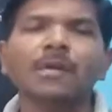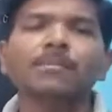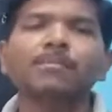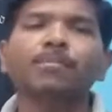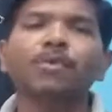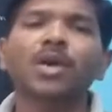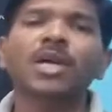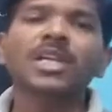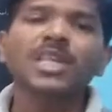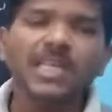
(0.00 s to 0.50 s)

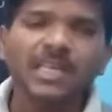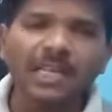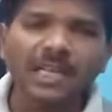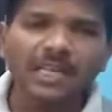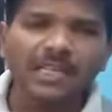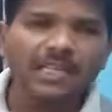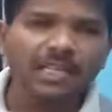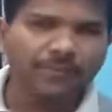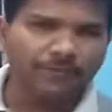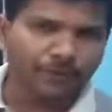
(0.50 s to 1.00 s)

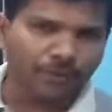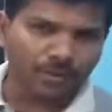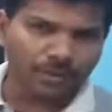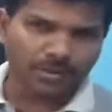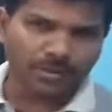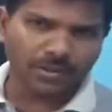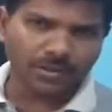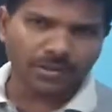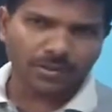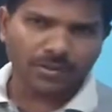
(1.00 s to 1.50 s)
politically, they
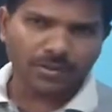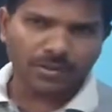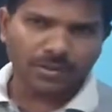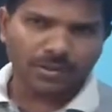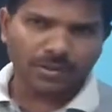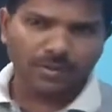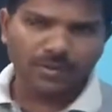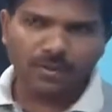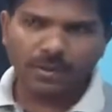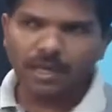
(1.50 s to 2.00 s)
force,
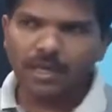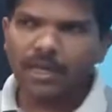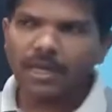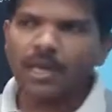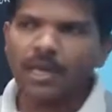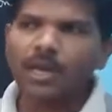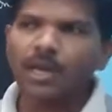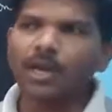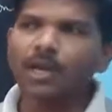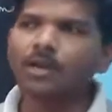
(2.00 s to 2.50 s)

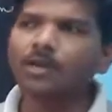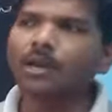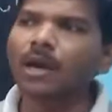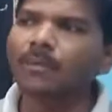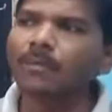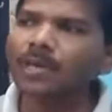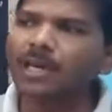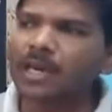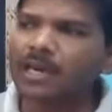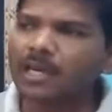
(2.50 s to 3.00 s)
okay,
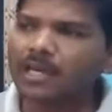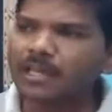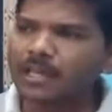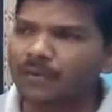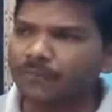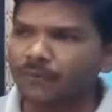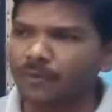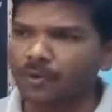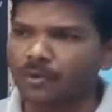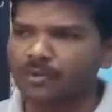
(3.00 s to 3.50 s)
economically
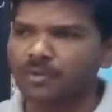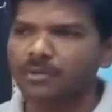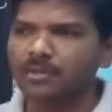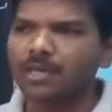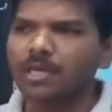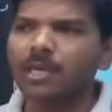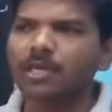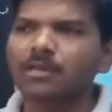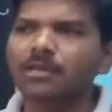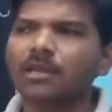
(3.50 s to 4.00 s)
they
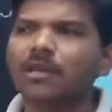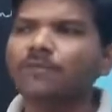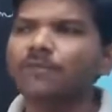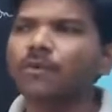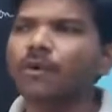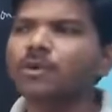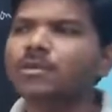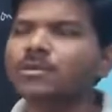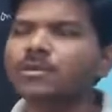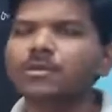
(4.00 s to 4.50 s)
force
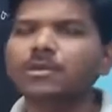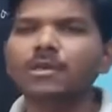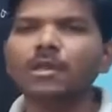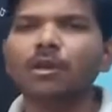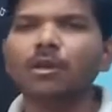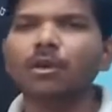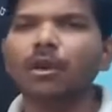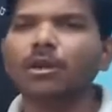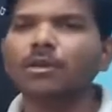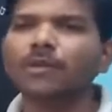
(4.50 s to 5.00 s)

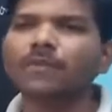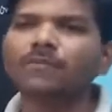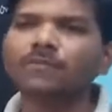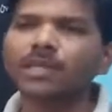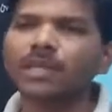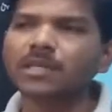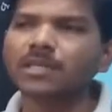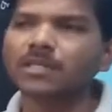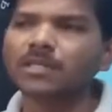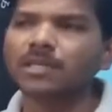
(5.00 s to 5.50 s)
lot of
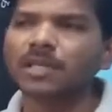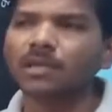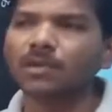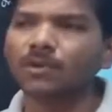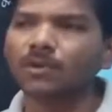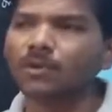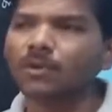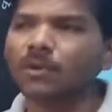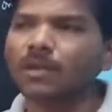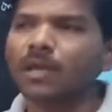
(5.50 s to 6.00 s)
things. They
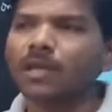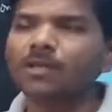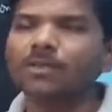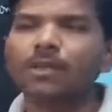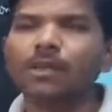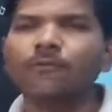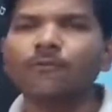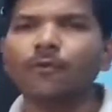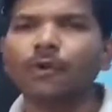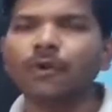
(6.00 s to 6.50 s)

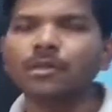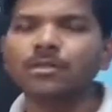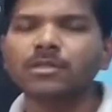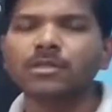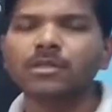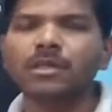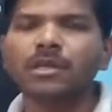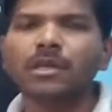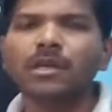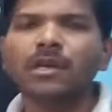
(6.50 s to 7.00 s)
force
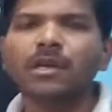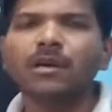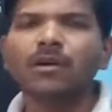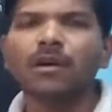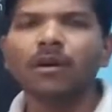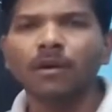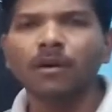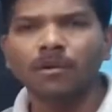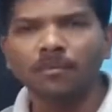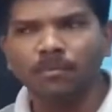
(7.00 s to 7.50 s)

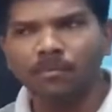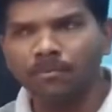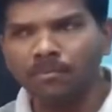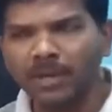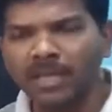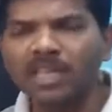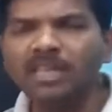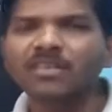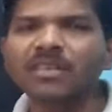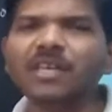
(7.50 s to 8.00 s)

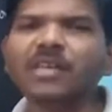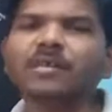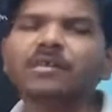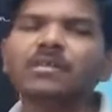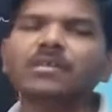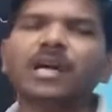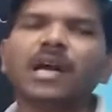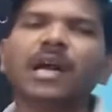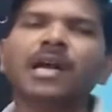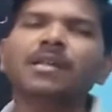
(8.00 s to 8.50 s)
many
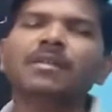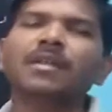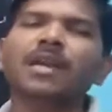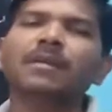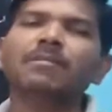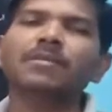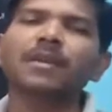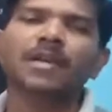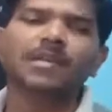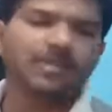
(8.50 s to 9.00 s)
things, and
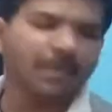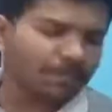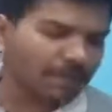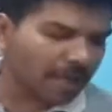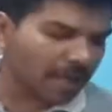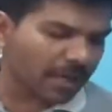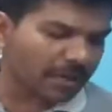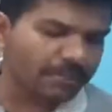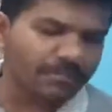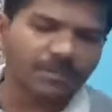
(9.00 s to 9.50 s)
that may
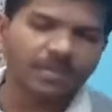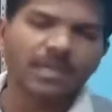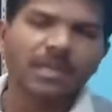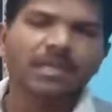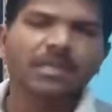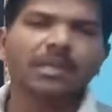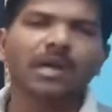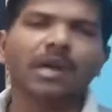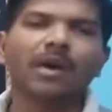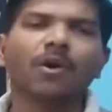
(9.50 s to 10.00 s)
sometimes
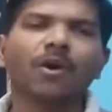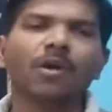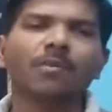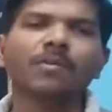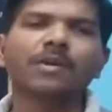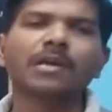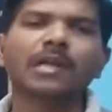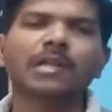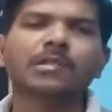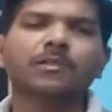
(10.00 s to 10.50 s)
the
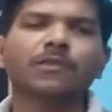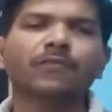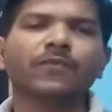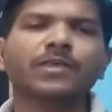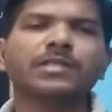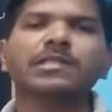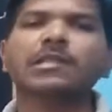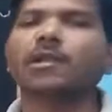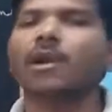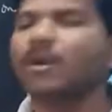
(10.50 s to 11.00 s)
government also
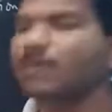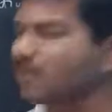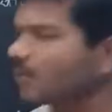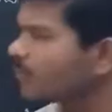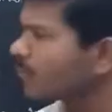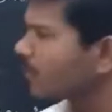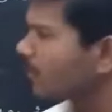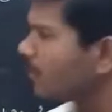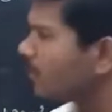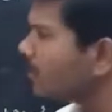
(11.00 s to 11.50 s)
face lot
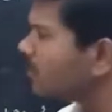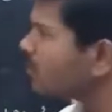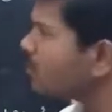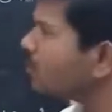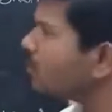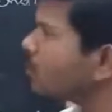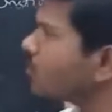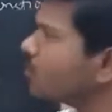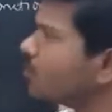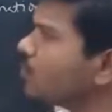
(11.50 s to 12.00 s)
of troubles
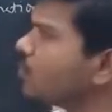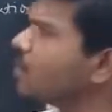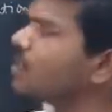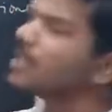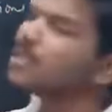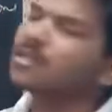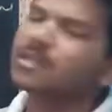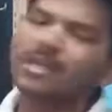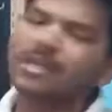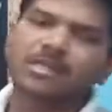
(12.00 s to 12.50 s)
due
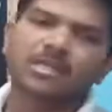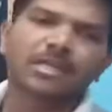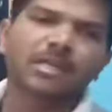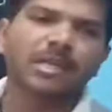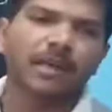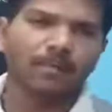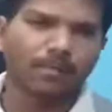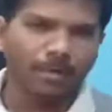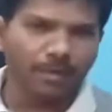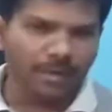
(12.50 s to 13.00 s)
to this
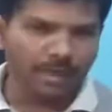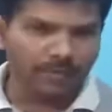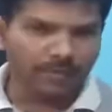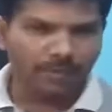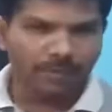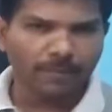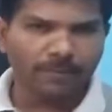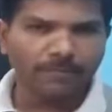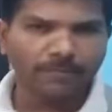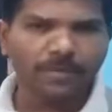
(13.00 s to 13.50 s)

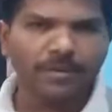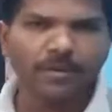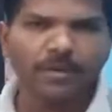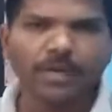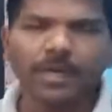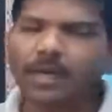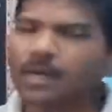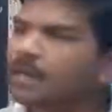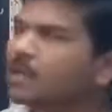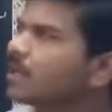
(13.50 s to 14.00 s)
WTO.
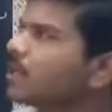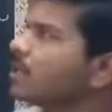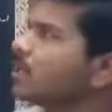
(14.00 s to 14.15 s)
Okay,